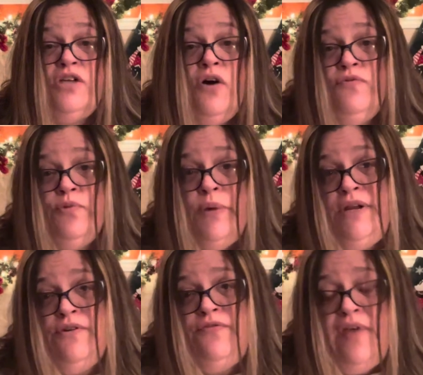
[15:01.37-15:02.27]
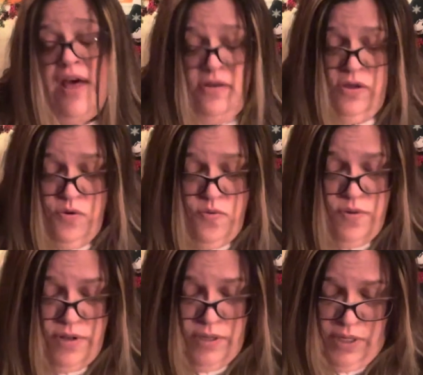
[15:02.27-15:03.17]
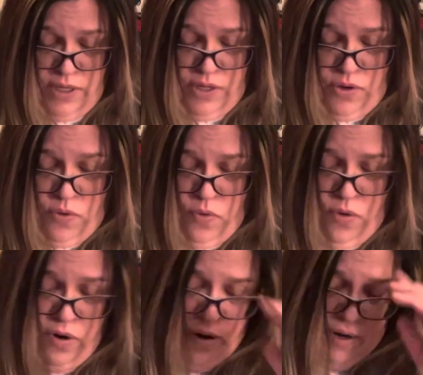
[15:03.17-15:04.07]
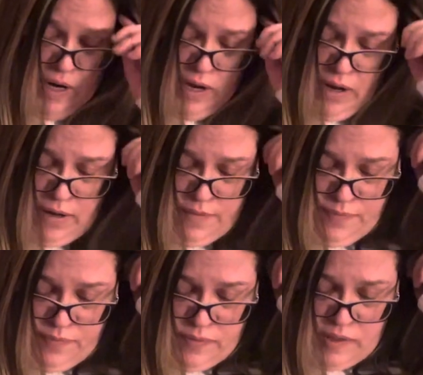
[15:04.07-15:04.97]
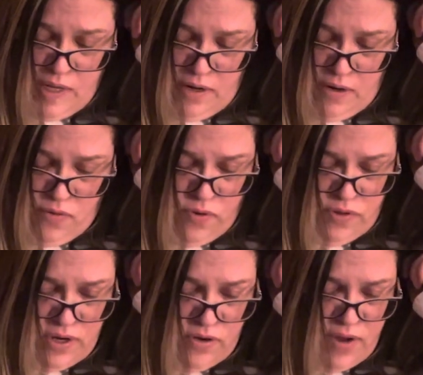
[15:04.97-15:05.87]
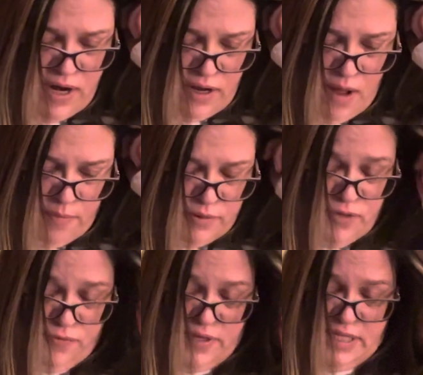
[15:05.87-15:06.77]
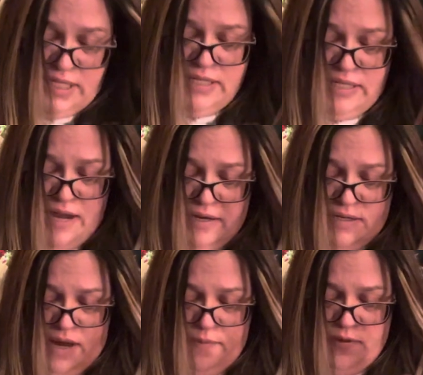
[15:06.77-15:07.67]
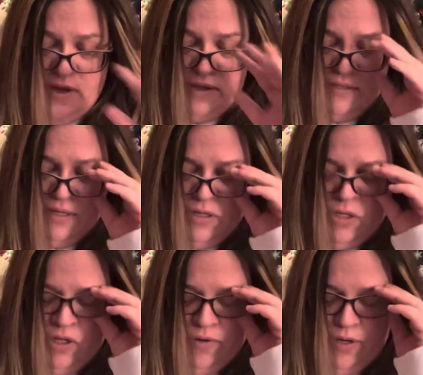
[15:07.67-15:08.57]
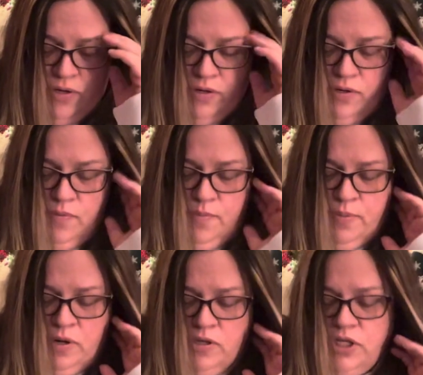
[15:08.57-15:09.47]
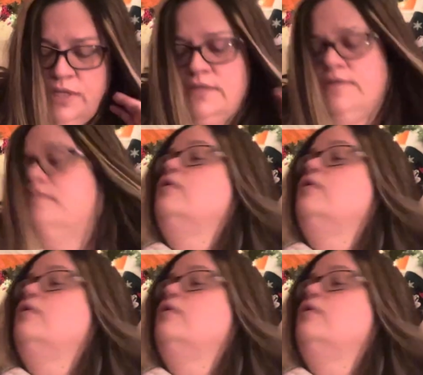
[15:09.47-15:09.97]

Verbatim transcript: of greater value or um, or then you had a couple different set type things that you could purchase.